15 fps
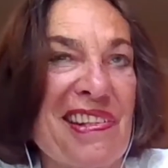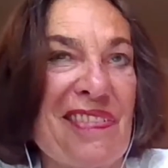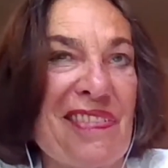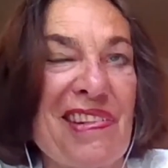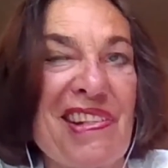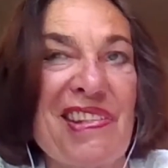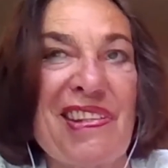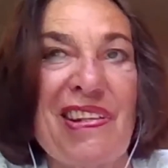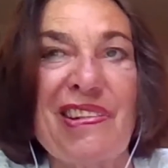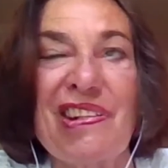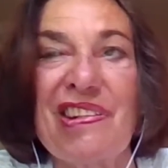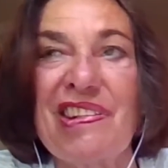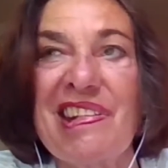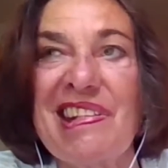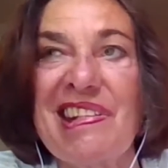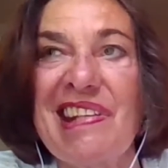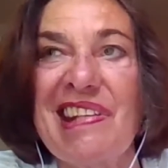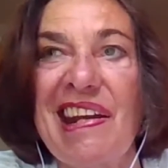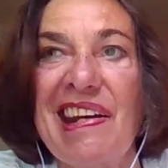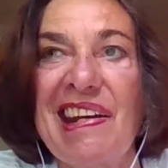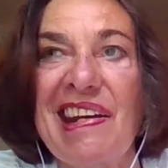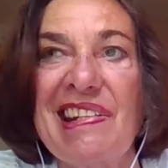a researcher. She said
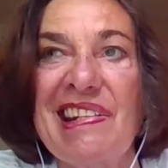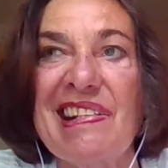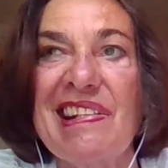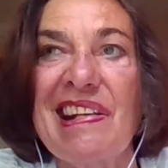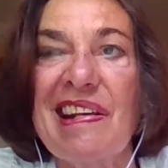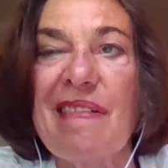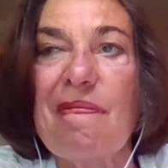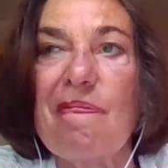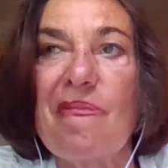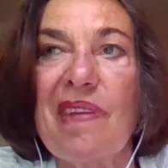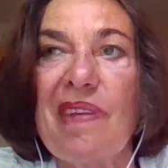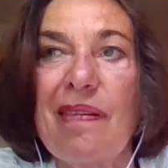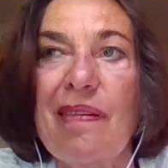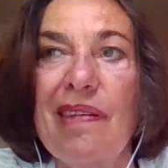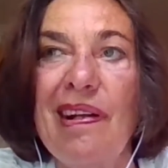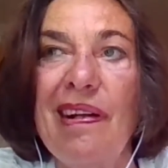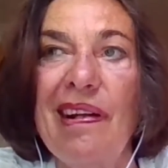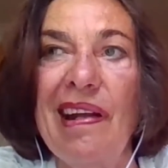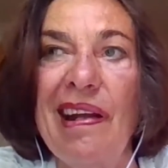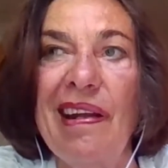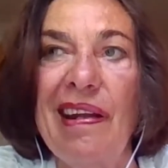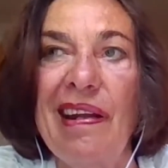it's, well,
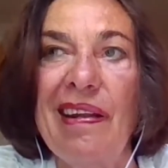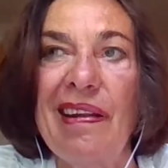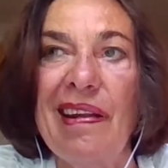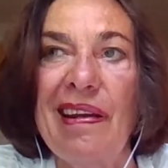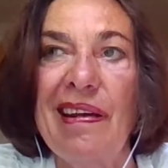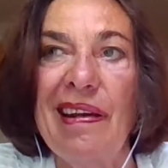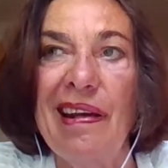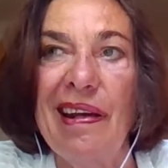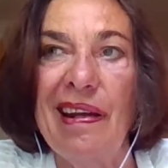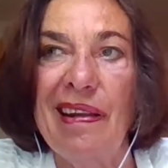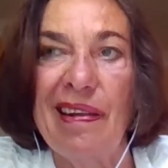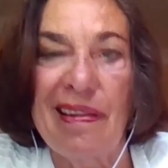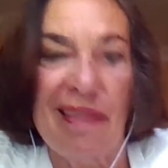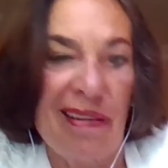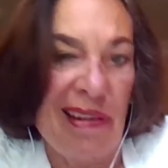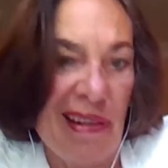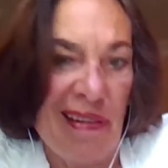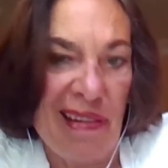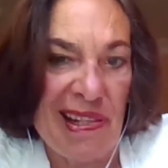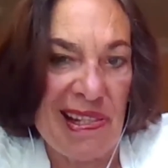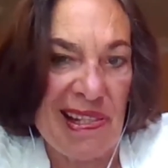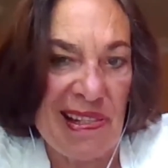in
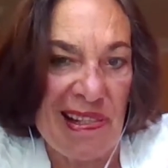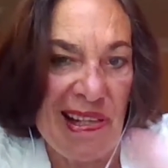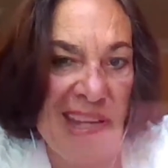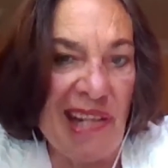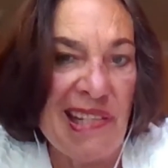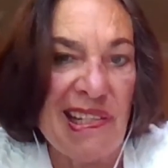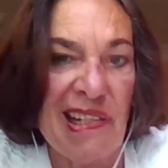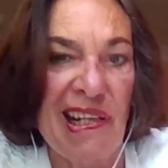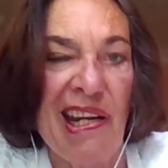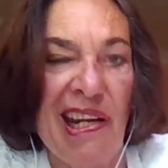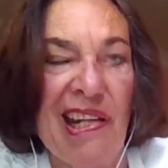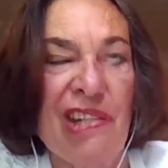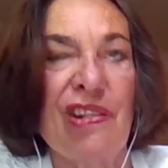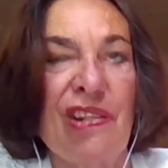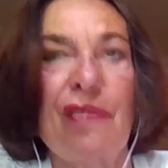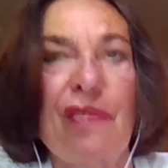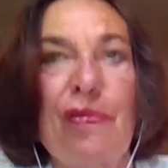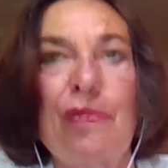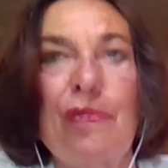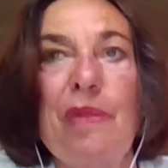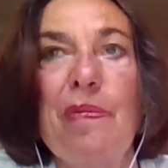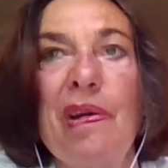this later age of
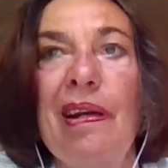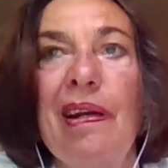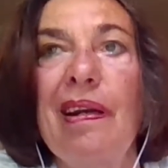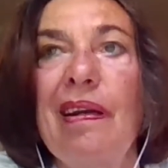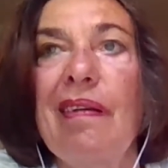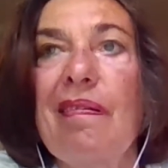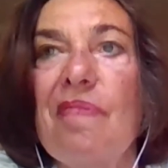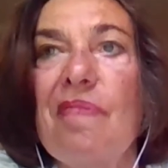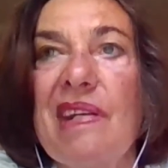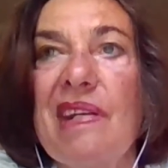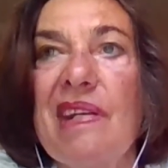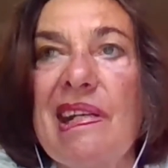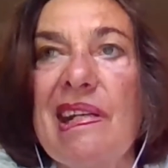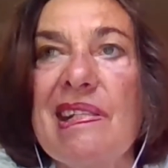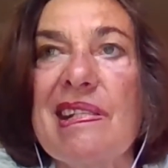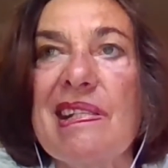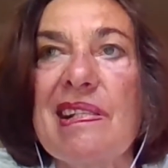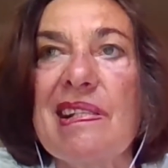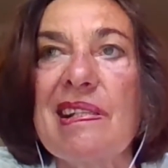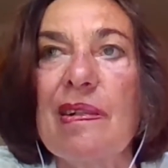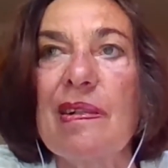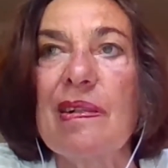women, it's
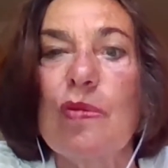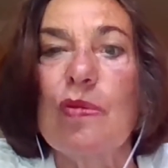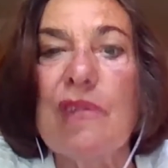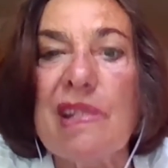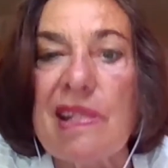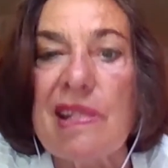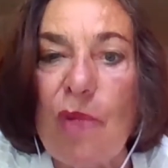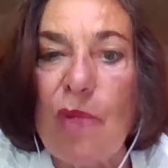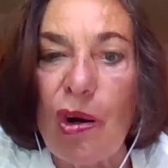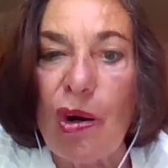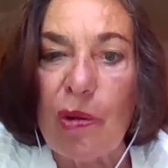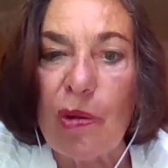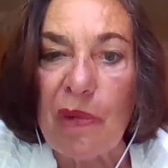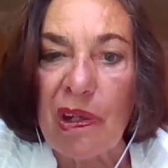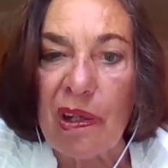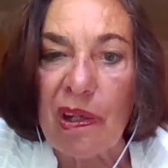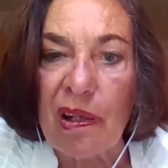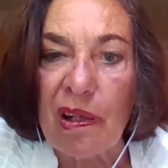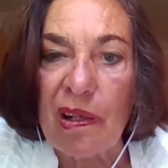the wisdom hormone,